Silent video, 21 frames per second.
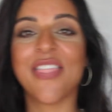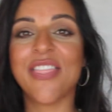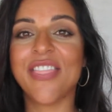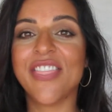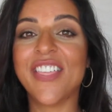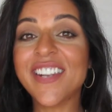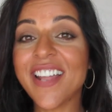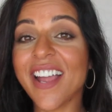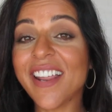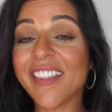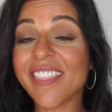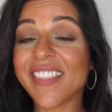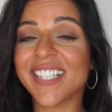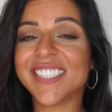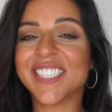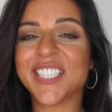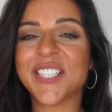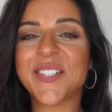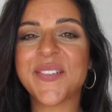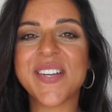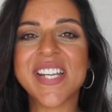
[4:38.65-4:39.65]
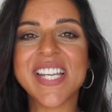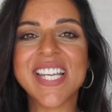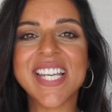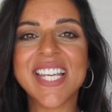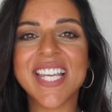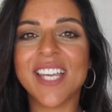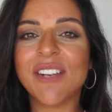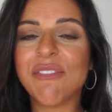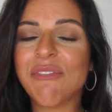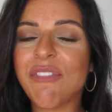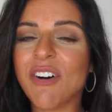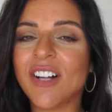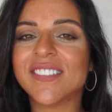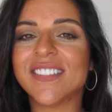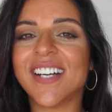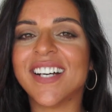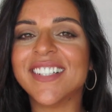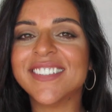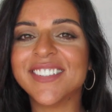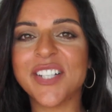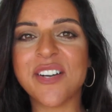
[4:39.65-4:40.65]
The ninth category, it falls
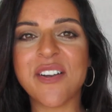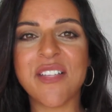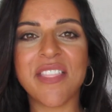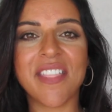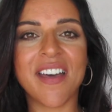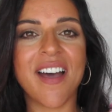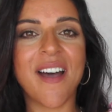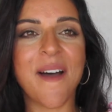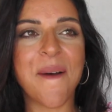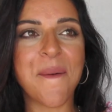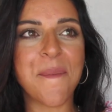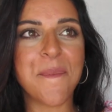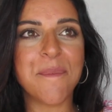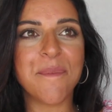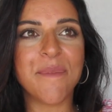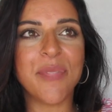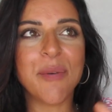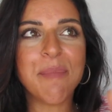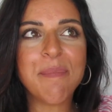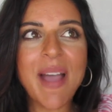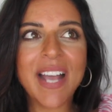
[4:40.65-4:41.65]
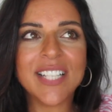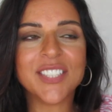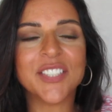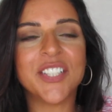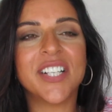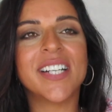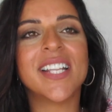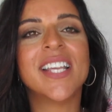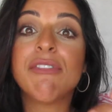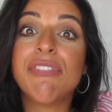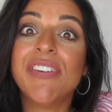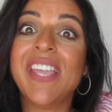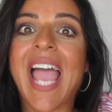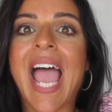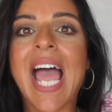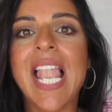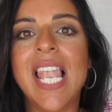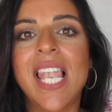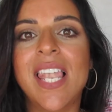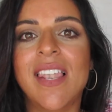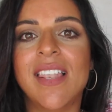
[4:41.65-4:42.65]
under the pattern
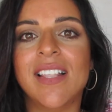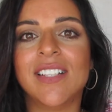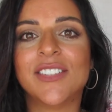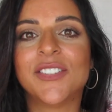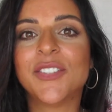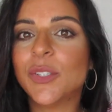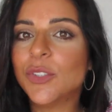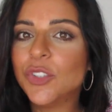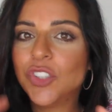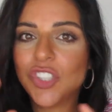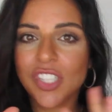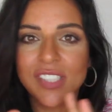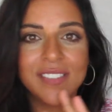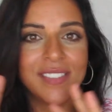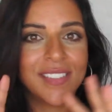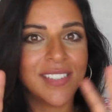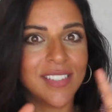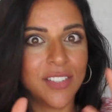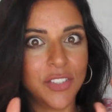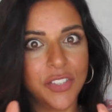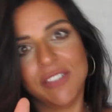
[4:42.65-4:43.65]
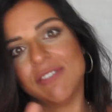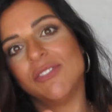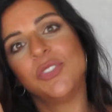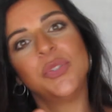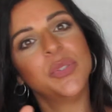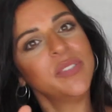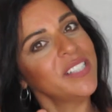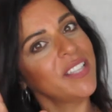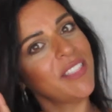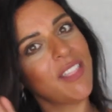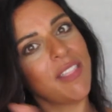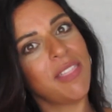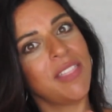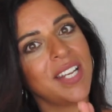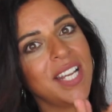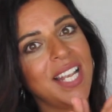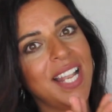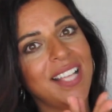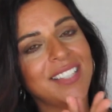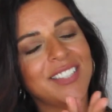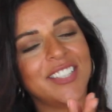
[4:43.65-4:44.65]
fi'al. So just using the
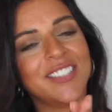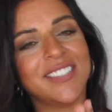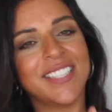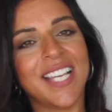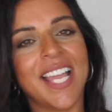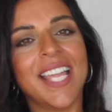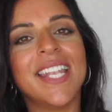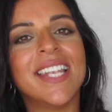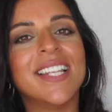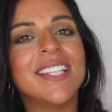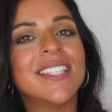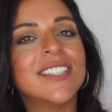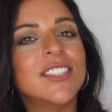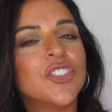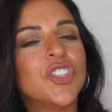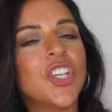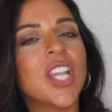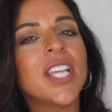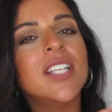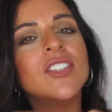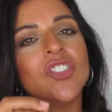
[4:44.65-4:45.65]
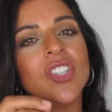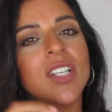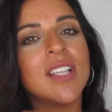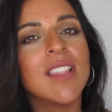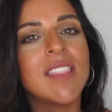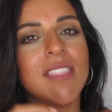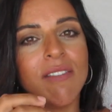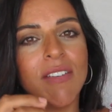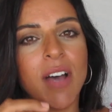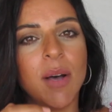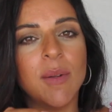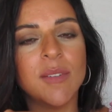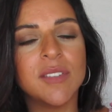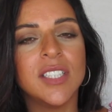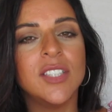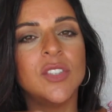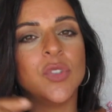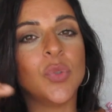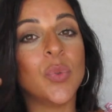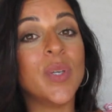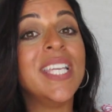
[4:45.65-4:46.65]
three letters and changing the vowels
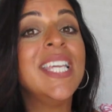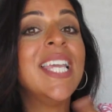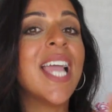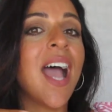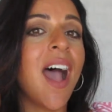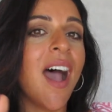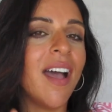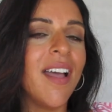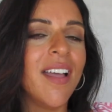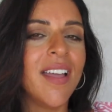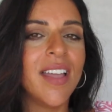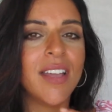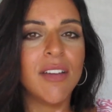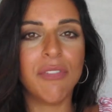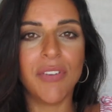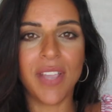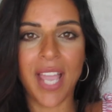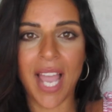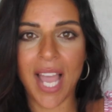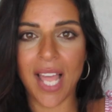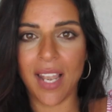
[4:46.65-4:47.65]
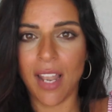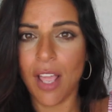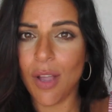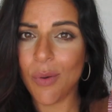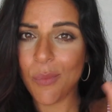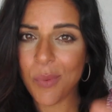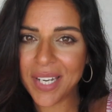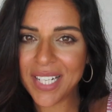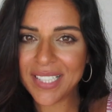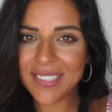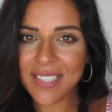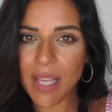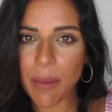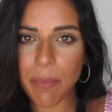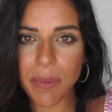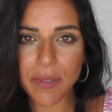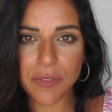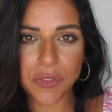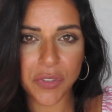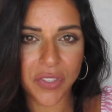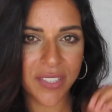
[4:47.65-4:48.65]
into i'a, fi'al. One
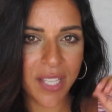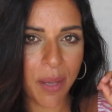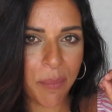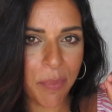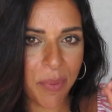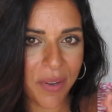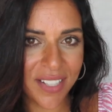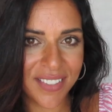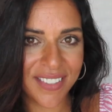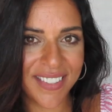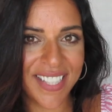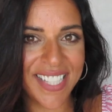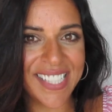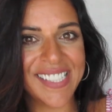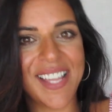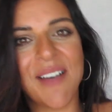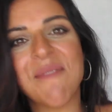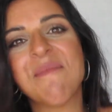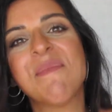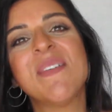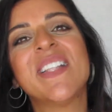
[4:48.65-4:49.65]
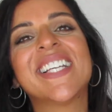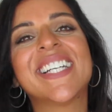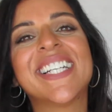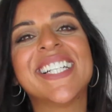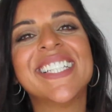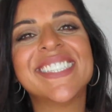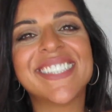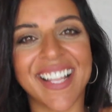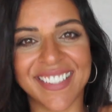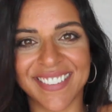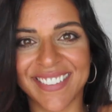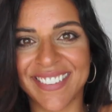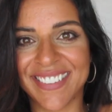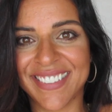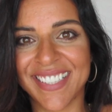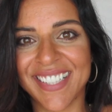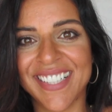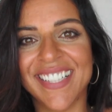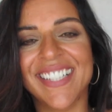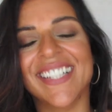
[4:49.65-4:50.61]
example, for example, is the example qitat.